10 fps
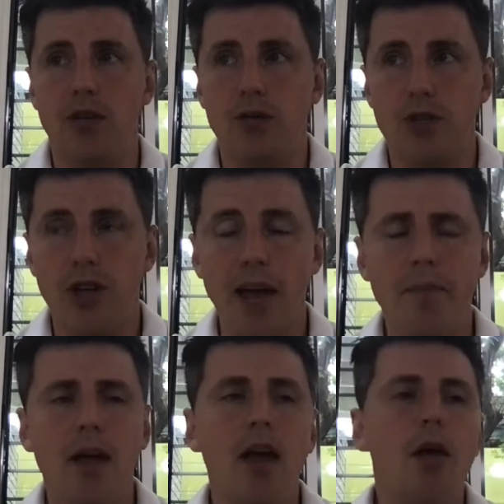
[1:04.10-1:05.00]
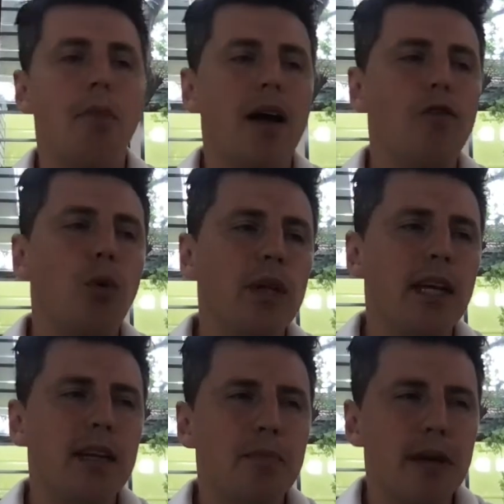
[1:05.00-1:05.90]
in good shape. But if you want to
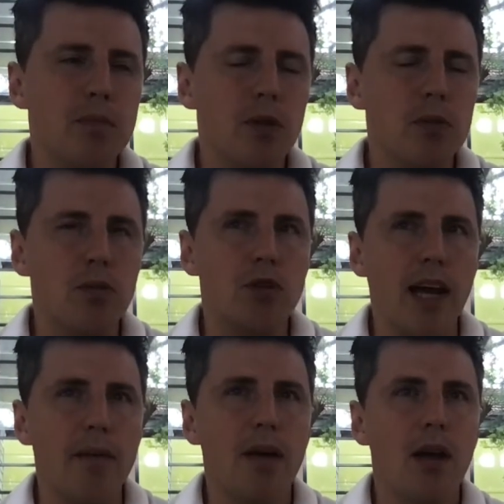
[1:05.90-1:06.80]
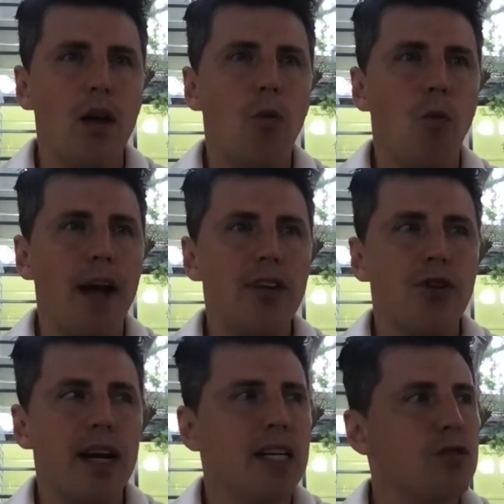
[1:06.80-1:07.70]
get in the best possible shape, weight
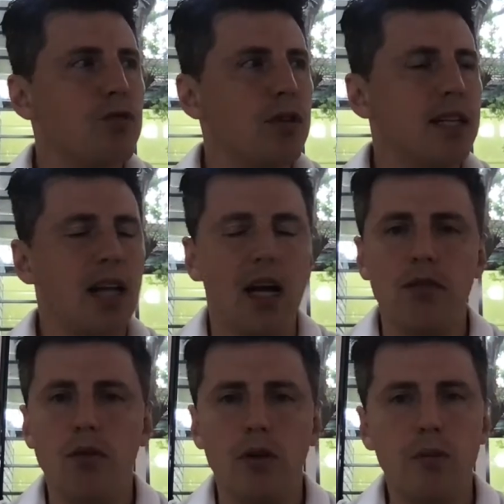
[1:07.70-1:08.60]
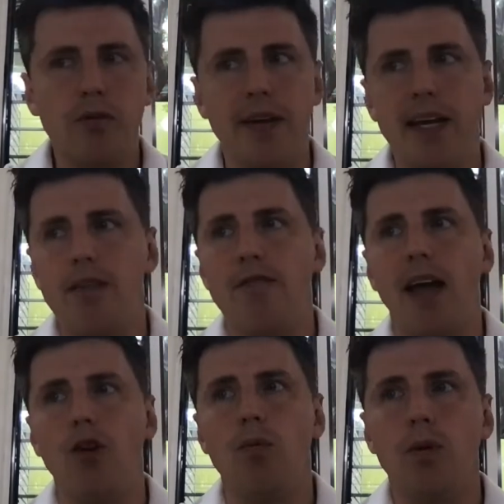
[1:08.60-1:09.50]
training is really an unavoidable thing
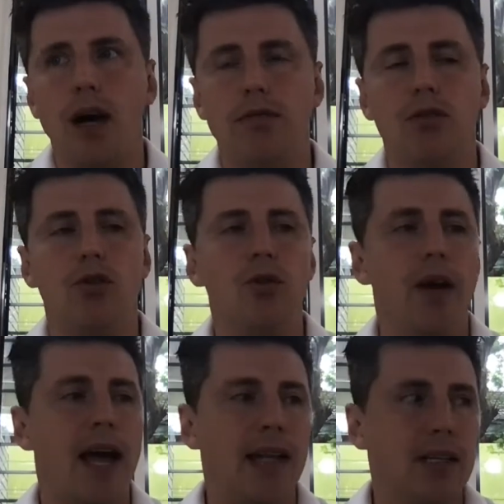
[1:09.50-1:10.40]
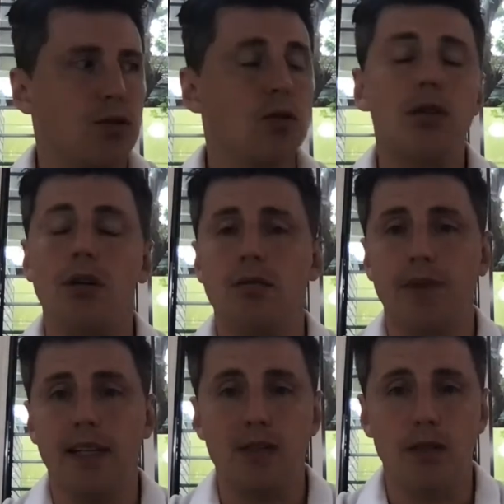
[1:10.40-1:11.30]
that you will have to do, and it's also a
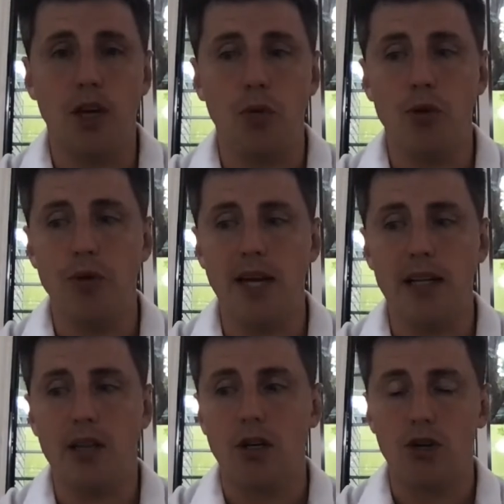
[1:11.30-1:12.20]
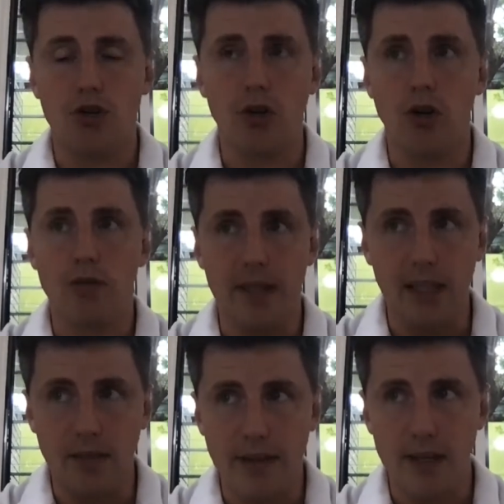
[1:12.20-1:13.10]
thing that's going to help you get stronger than
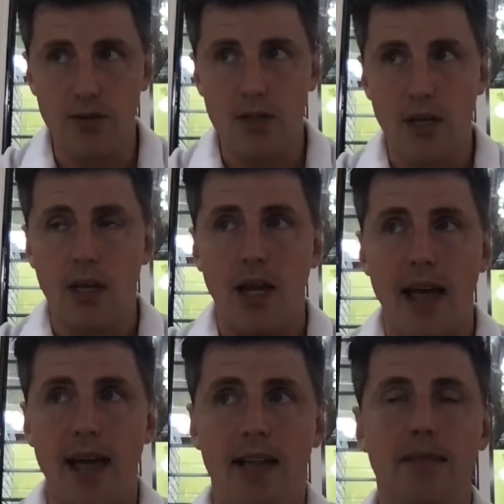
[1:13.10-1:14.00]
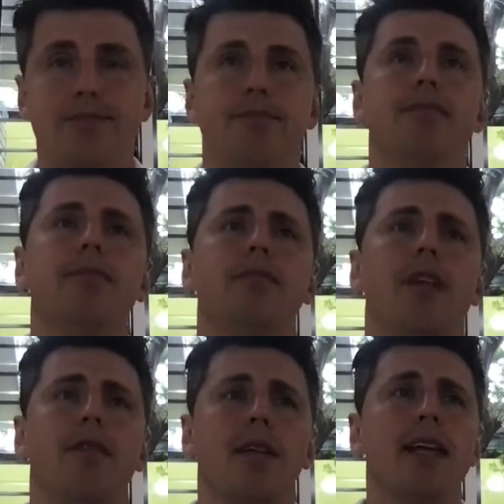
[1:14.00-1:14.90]
anything else. And
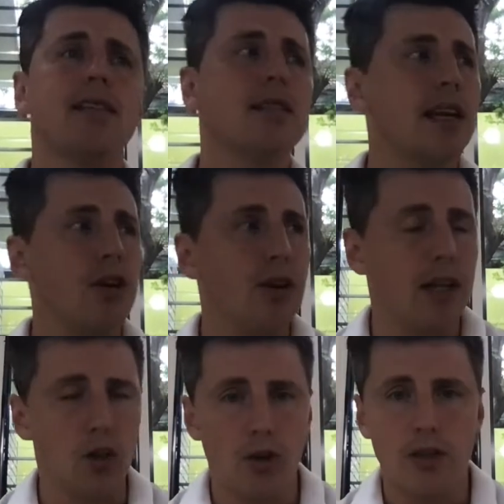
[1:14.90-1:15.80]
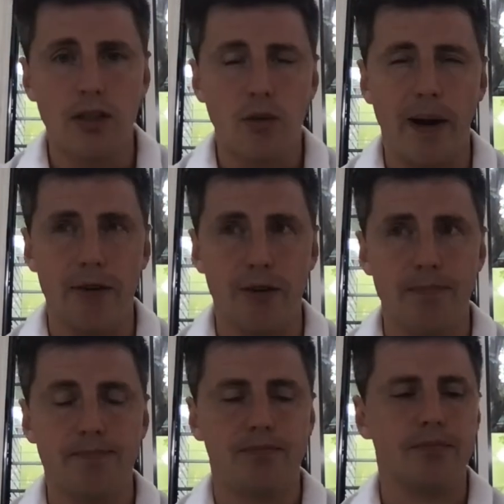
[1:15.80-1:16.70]
the lessons that you can learn in the weight
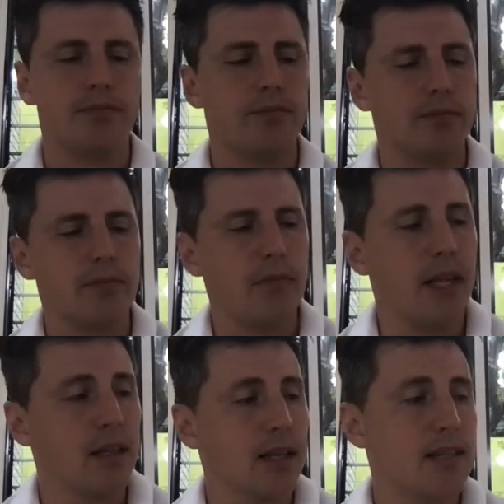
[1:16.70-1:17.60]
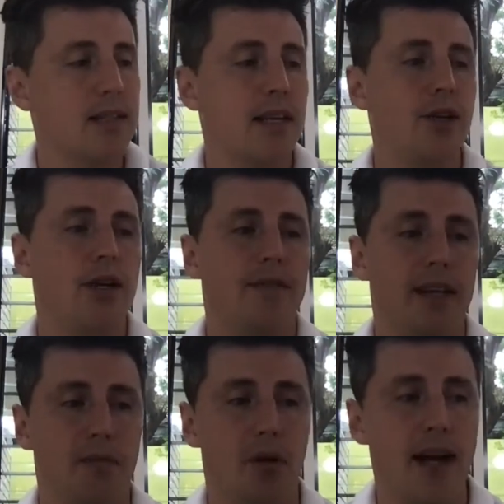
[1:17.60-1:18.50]
room and the lessons that you can
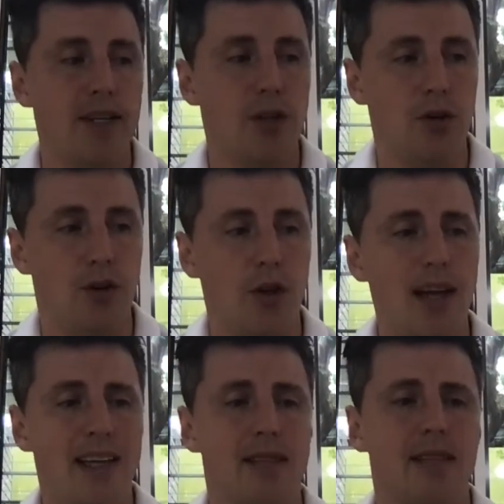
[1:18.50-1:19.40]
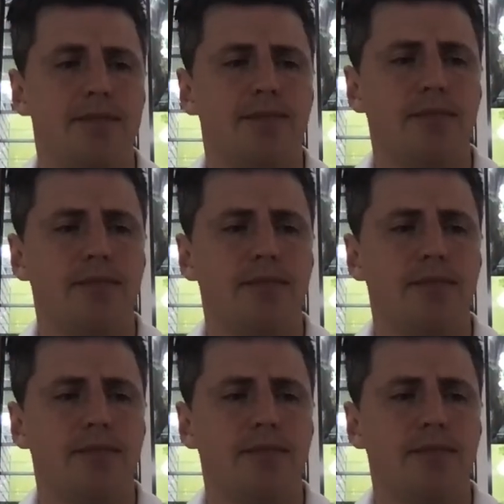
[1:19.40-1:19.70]
then apply to your clients